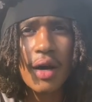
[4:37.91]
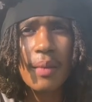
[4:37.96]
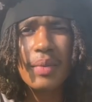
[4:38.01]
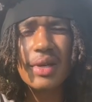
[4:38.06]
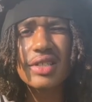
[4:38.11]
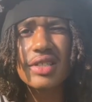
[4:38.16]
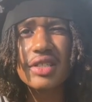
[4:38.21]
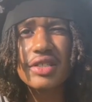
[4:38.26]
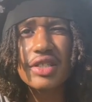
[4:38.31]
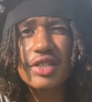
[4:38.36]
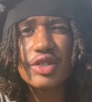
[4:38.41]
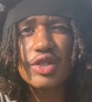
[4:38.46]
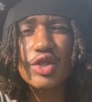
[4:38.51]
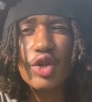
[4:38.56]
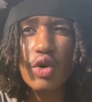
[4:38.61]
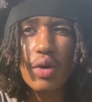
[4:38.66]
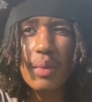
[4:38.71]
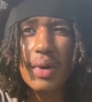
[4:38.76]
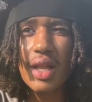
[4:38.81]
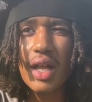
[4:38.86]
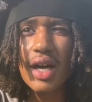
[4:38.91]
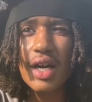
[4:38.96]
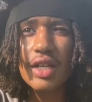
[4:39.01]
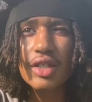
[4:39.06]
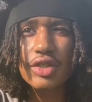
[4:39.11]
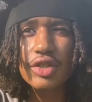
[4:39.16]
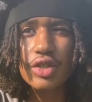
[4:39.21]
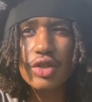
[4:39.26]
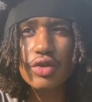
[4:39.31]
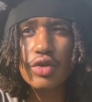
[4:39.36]
But since it's
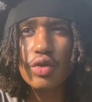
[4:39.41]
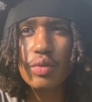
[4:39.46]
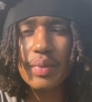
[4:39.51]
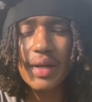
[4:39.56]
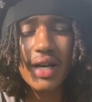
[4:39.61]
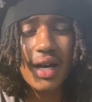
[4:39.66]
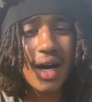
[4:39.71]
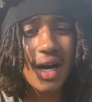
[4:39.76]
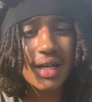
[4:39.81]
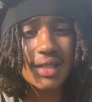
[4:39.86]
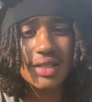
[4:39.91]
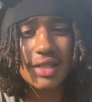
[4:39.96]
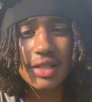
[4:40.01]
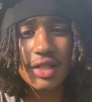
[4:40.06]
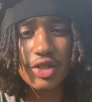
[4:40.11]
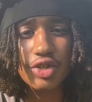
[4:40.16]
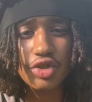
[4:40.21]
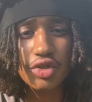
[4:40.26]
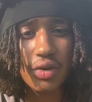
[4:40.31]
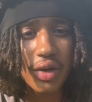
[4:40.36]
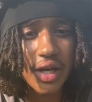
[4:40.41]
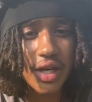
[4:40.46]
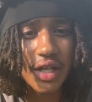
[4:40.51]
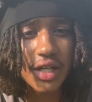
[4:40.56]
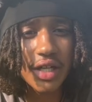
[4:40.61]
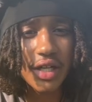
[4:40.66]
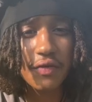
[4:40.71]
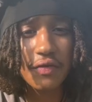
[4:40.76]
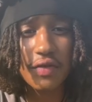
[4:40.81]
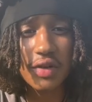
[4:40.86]
normalized to be constantly
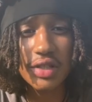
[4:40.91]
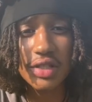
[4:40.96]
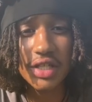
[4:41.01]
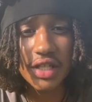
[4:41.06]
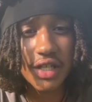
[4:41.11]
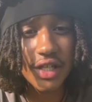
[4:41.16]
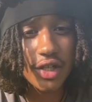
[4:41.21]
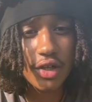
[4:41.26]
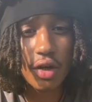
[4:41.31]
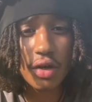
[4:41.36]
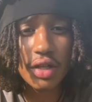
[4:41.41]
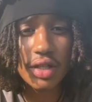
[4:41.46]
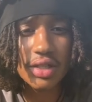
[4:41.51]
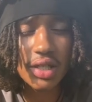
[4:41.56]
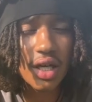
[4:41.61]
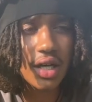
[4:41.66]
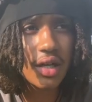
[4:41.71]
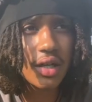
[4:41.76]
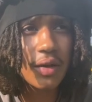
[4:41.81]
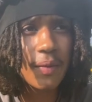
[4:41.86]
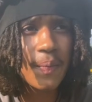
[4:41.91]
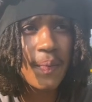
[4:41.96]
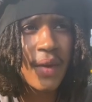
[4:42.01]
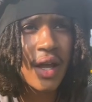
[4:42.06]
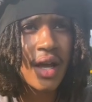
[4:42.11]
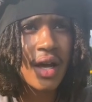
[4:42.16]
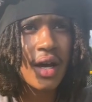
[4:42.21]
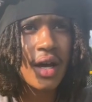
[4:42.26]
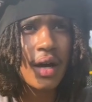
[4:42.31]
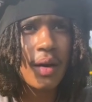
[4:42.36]
drained and fatigued all the time,
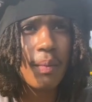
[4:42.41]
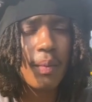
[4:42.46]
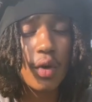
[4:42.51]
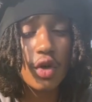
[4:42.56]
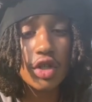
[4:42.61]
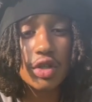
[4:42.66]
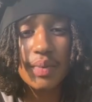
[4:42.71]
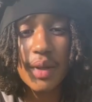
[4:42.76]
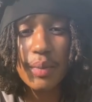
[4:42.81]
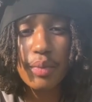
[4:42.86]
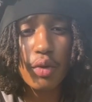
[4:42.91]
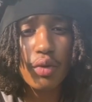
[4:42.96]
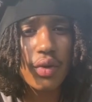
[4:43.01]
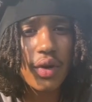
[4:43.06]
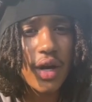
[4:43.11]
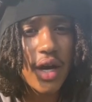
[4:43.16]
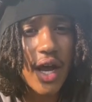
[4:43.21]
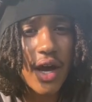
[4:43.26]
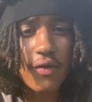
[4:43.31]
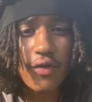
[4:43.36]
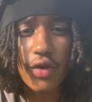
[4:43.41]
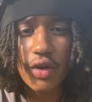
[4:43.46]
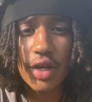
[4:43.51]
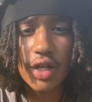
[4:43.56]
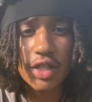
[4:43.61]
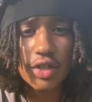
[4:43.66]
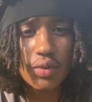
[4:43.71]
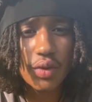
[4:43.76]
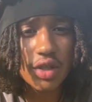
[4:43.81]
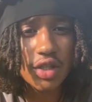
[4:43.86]
most people never
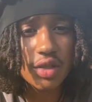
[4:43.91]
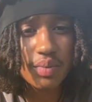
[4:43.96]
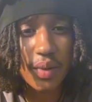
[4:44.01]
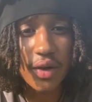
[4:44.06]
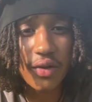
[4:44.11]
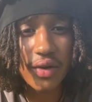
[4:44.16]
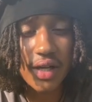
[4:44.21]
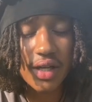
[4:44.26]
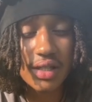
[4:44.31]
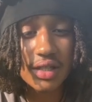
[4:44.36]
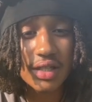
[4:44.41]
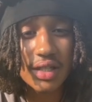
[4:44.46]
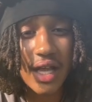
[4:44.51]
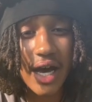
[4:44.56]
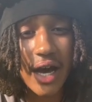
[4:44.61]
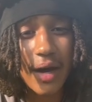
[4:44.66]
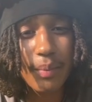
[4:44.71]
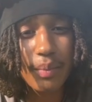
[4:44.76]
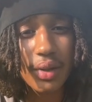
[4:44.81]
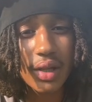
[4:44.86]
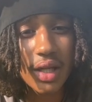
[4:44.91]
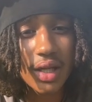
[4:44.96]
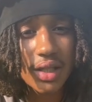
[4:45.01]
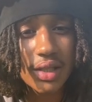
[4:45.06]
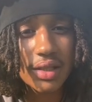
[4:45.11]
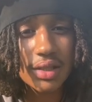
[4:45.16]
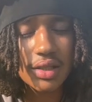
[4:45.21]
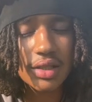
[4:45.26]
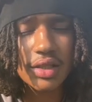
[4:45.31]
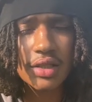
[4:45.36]
get to experience that
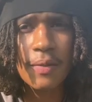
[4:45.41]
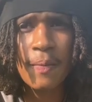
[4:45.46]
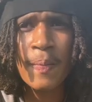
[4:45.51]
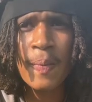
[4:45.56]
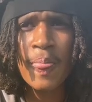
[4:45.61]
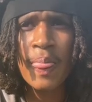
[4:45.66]
bliss,